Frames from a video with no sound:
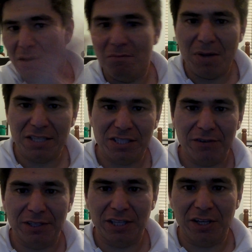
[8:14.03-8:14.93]
mess
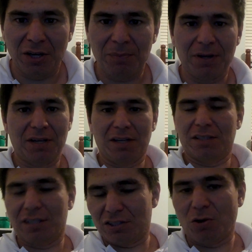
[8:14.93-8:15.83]
everything up.
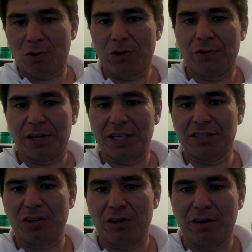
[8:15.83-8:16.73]
That's how
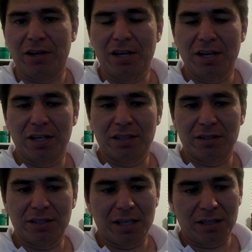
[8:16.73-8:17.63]
hurricanes are.
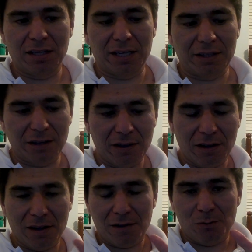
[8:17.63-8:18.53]
Then, like,
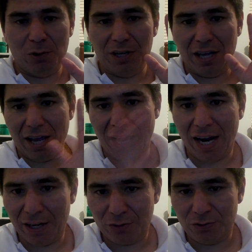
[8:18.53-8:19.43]

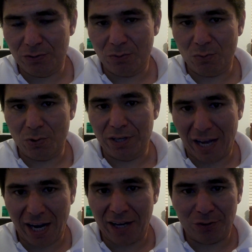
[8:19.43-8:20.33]
what
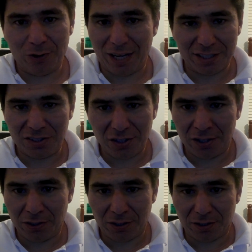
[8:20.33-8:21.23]
Andrew has
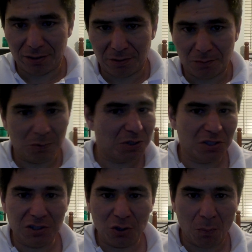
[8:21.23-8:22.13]
done with
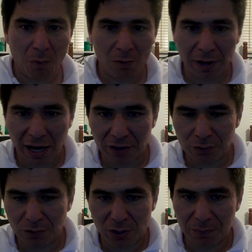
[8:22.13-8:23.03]
this little boy
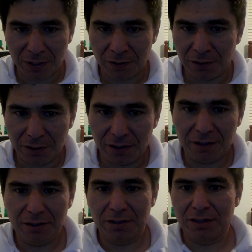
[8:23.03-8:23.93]
Andrew come there,
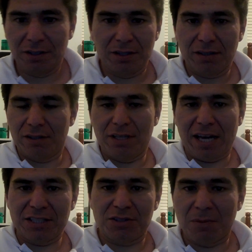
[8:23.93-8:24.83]
he
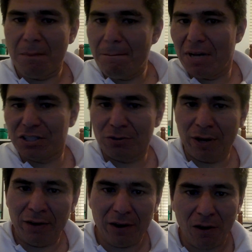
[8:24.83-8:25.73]
has messed
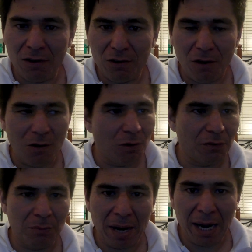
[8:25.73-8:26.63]
around all
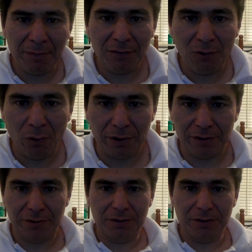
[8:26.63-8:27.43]
over Miami, Florida,